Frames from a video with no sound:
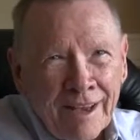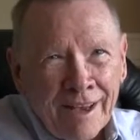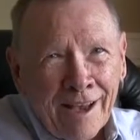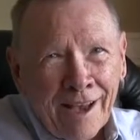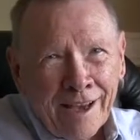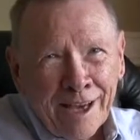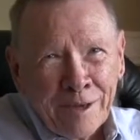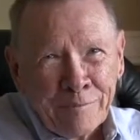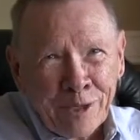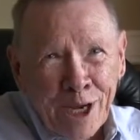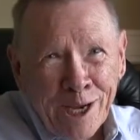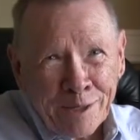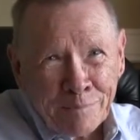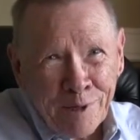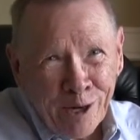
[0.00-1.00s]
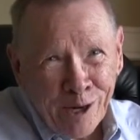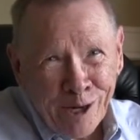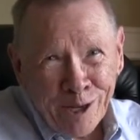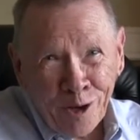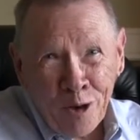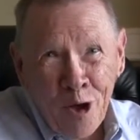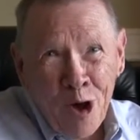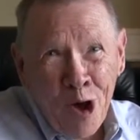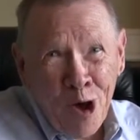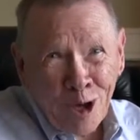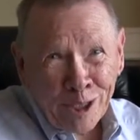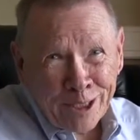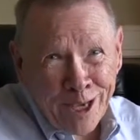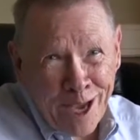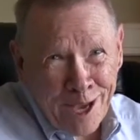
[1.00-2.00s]
Hi, I'm Jack Berry, a
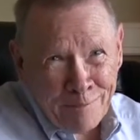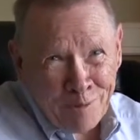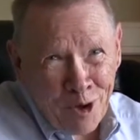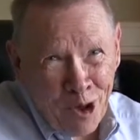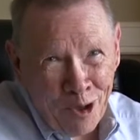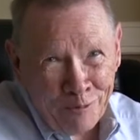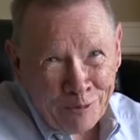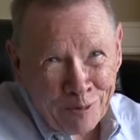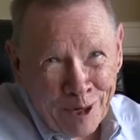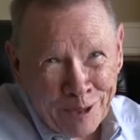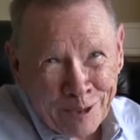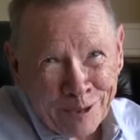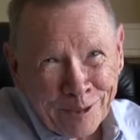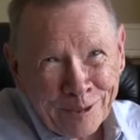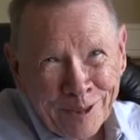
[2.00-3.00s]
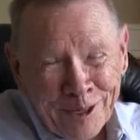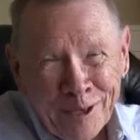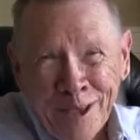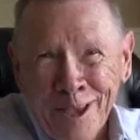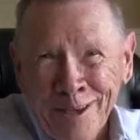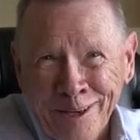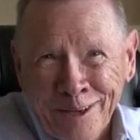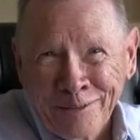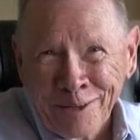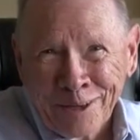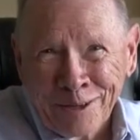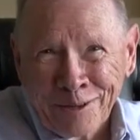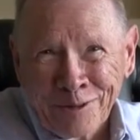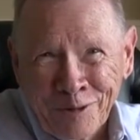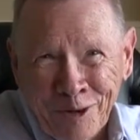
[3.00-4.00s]
longtime golf writer in the
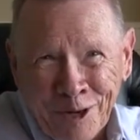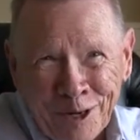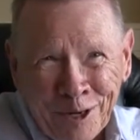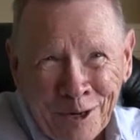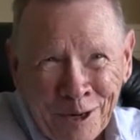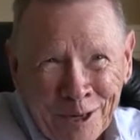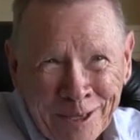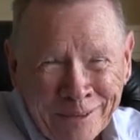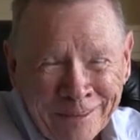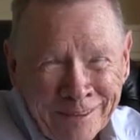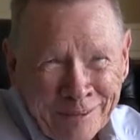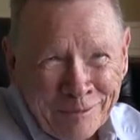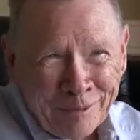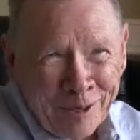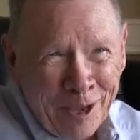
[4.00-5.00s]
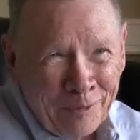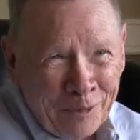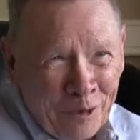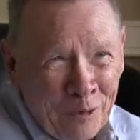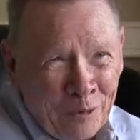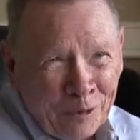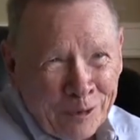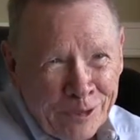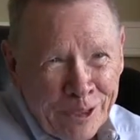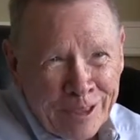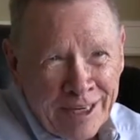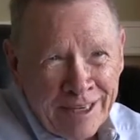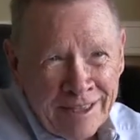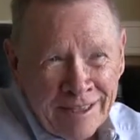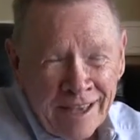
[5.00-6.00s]
Detroit area and around the whole
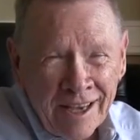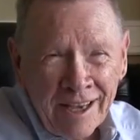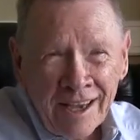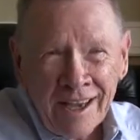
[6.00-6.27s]
state.